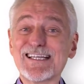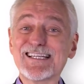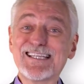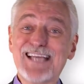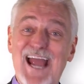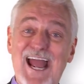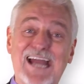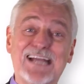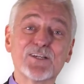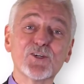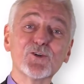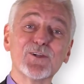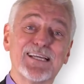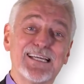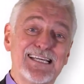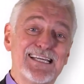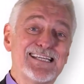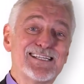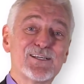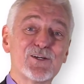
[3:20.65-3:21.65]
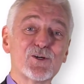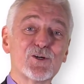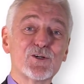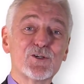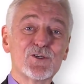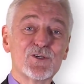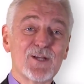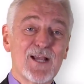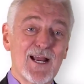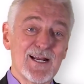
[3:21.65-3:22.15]
it's actually easier
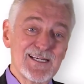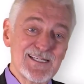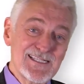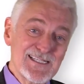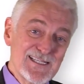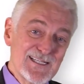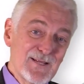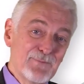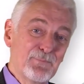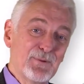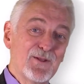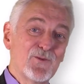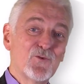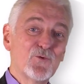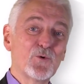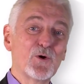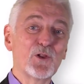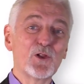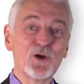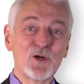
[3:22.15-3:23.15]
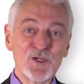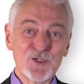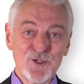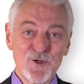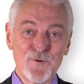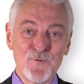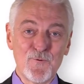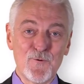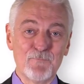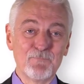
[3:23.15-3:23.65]
to kind of slip into a
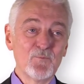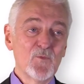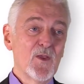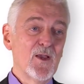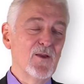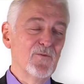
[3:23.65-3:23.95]
larger group.